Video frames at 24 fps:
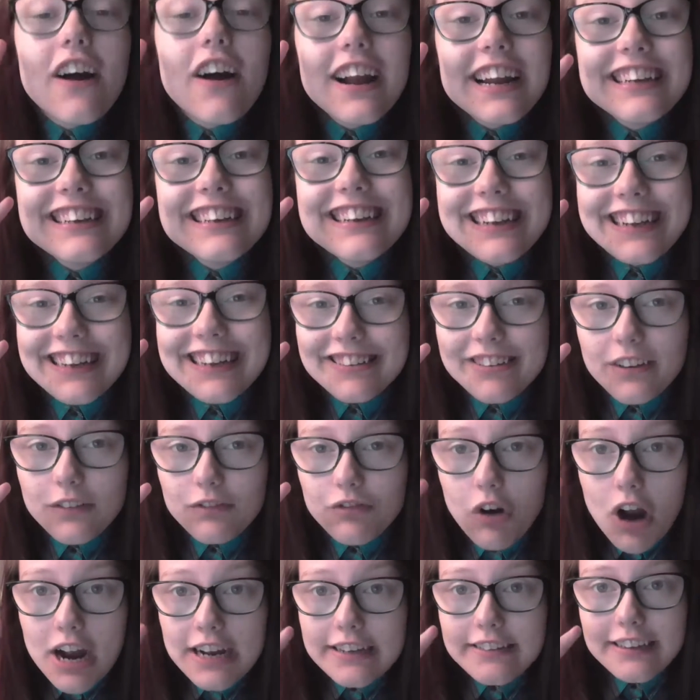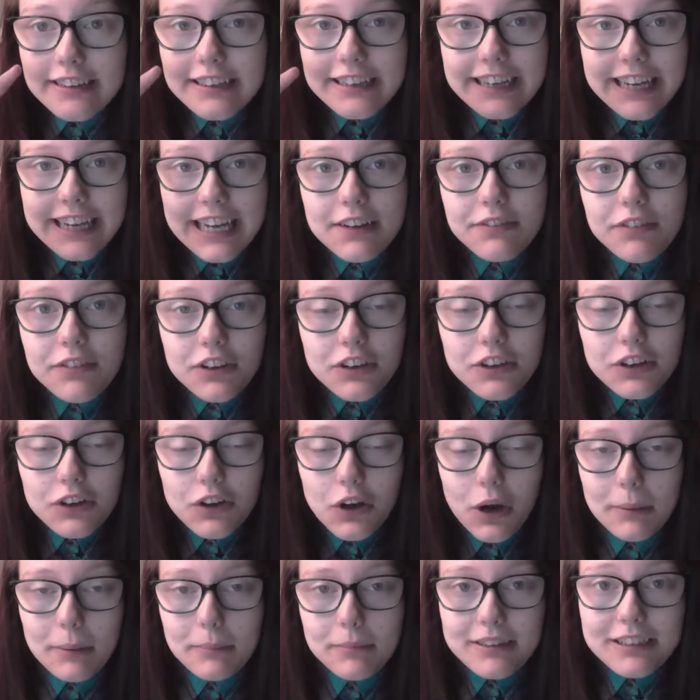Nine is writing even
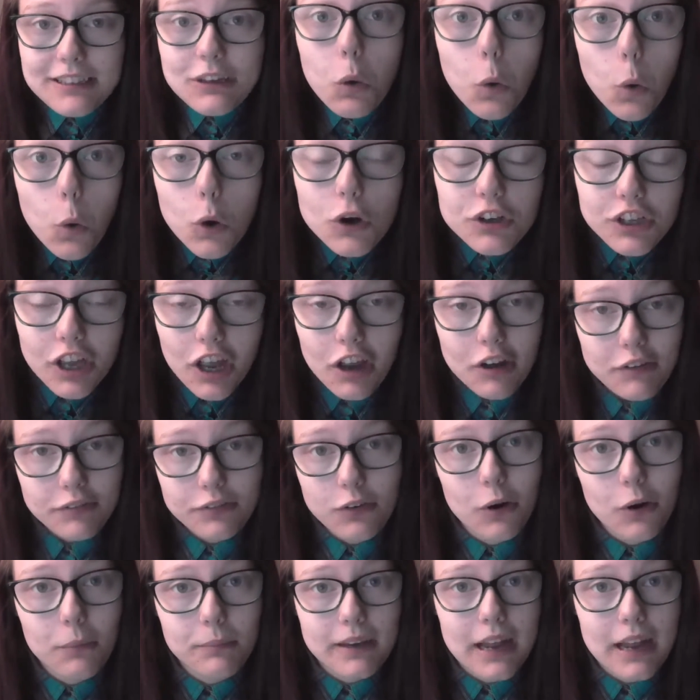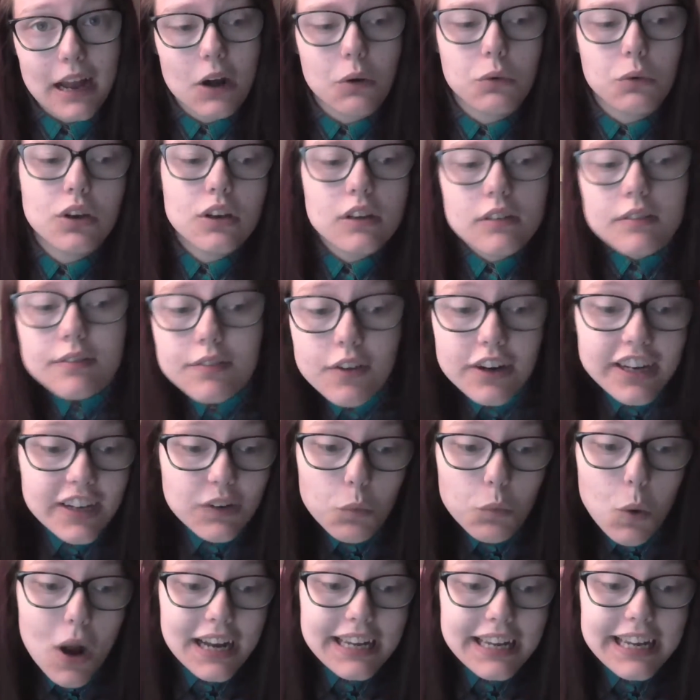comes in audio form now. You can
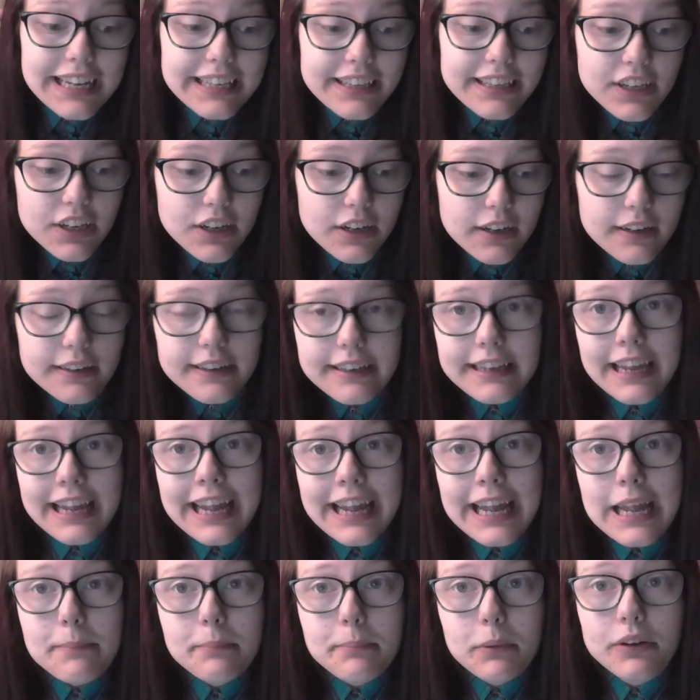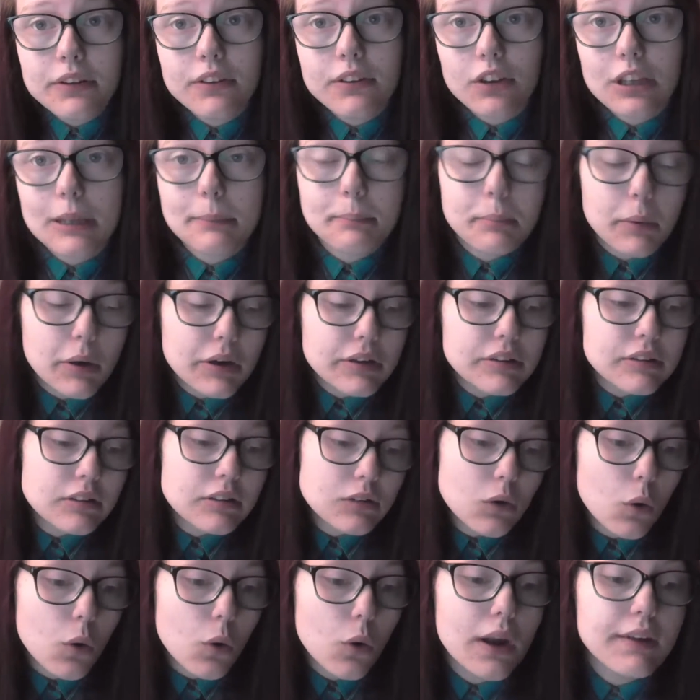fucking whack in your earbuds on the
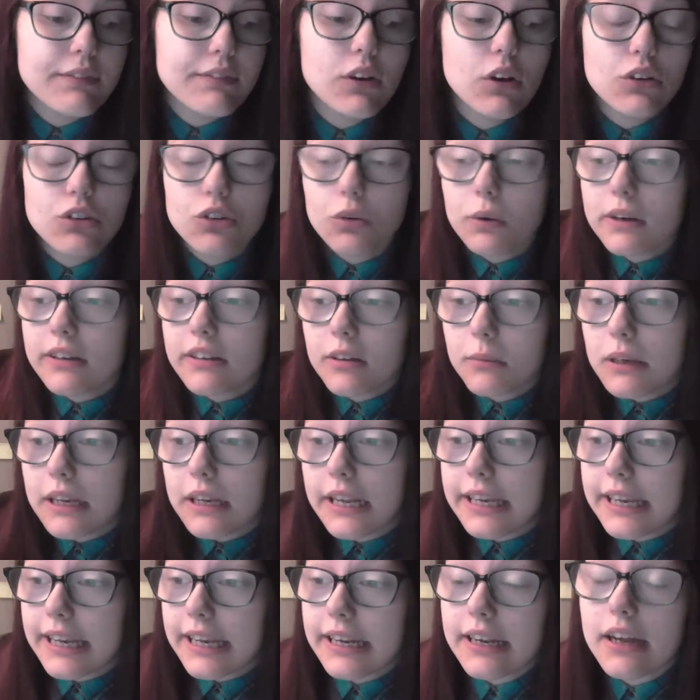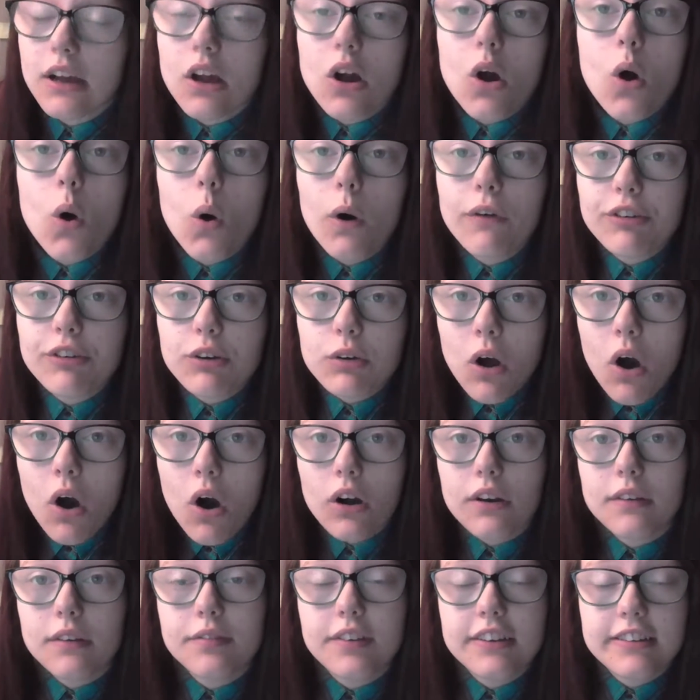bus, or if you're doing some cleaning, or if you
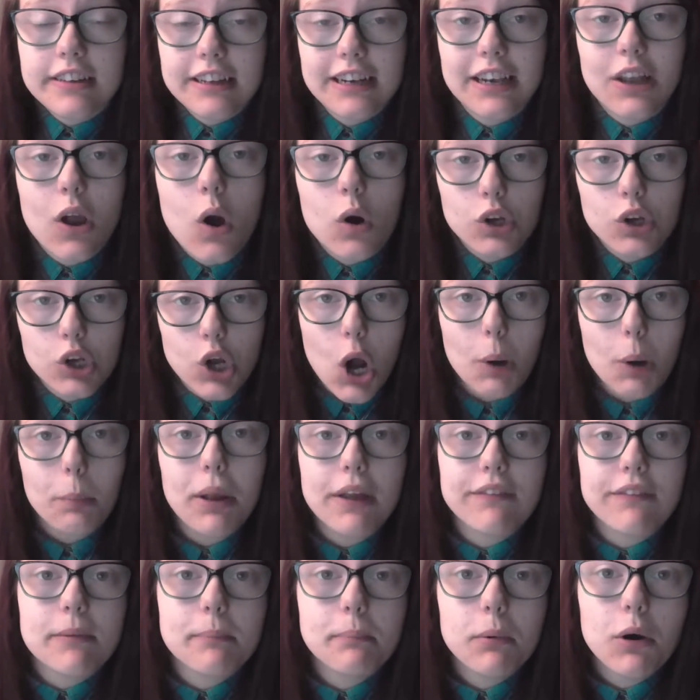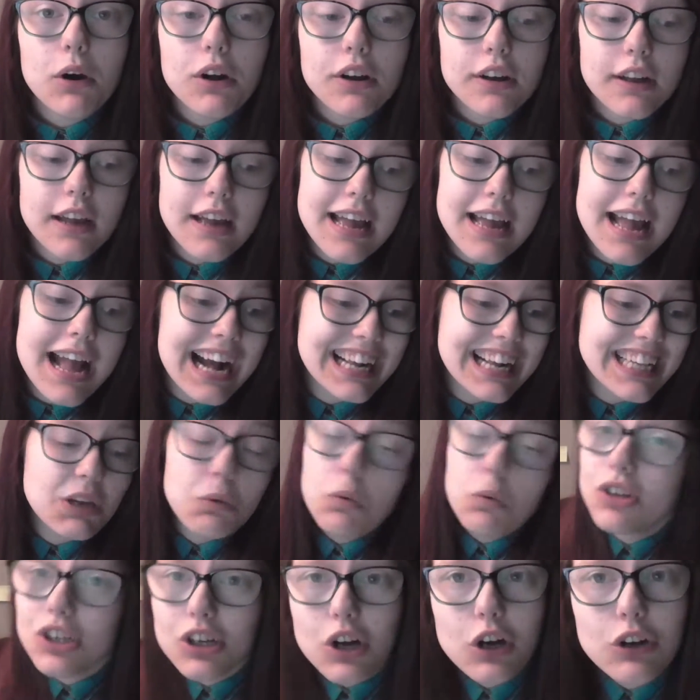can't physically hold a copy of a book and
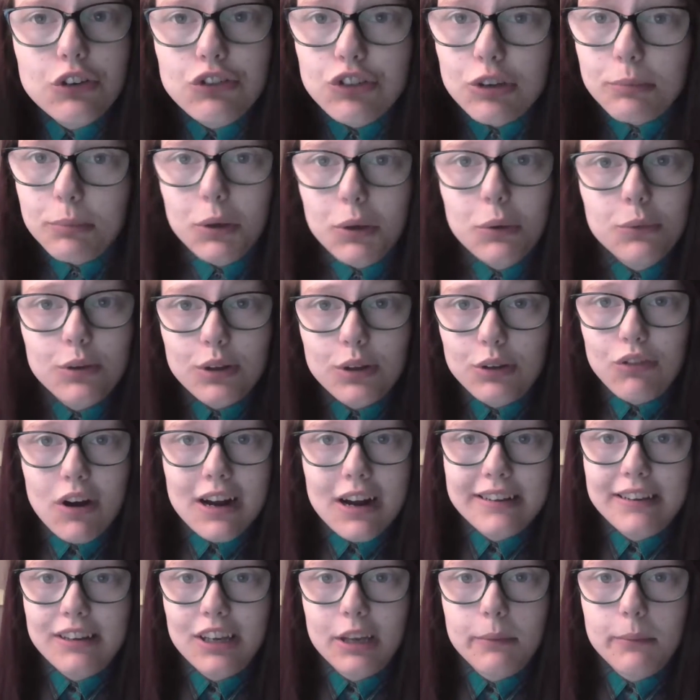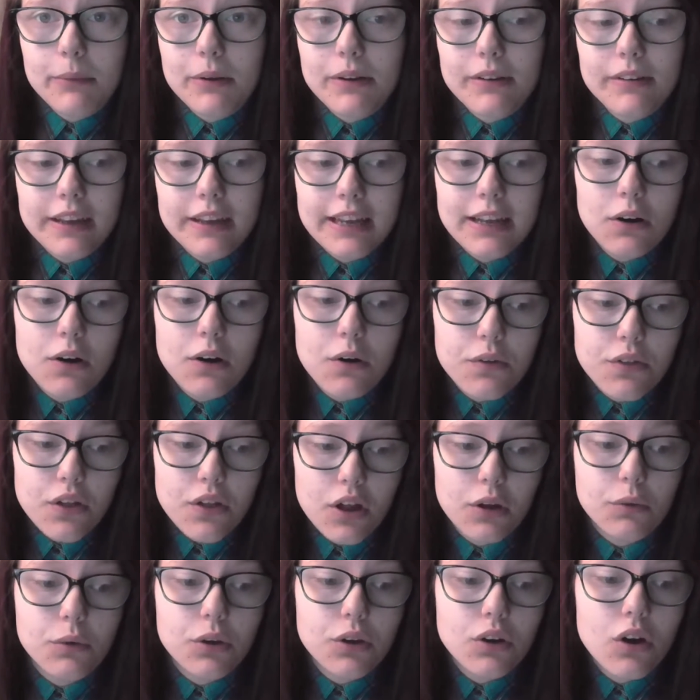you want to contribute to the writing community,
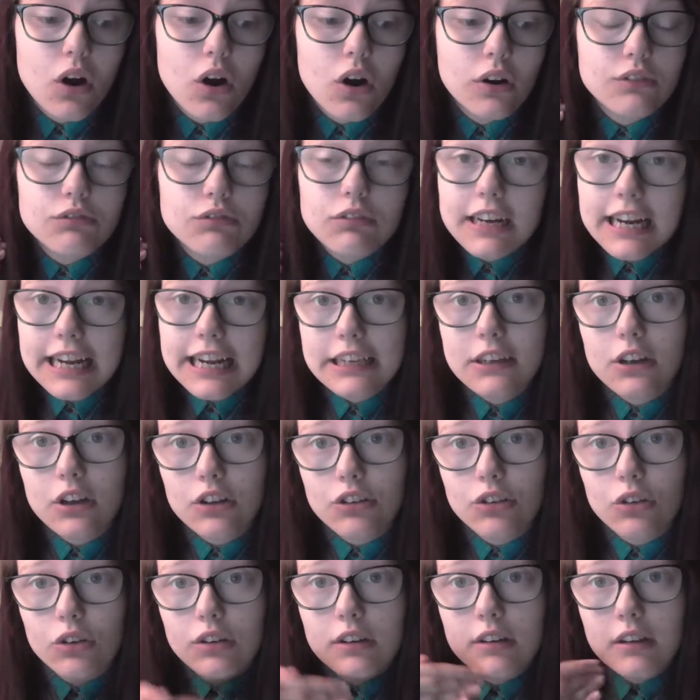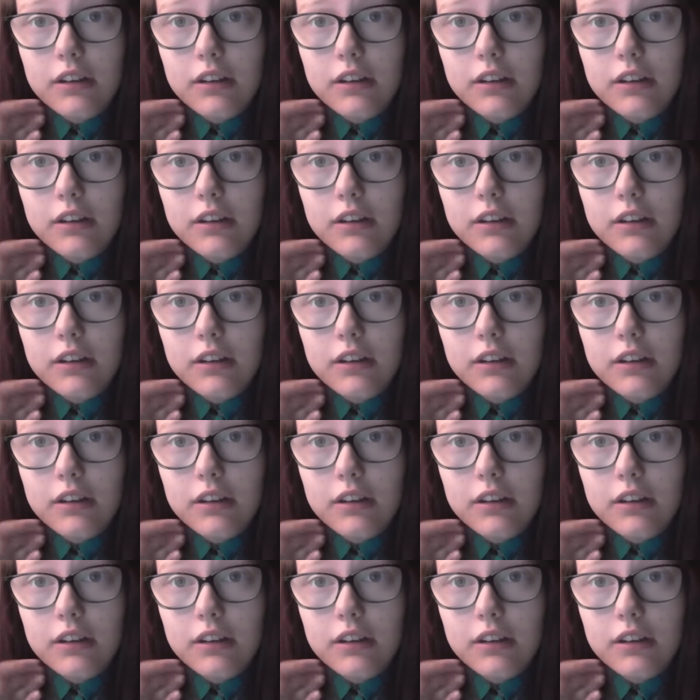although you can't read because you're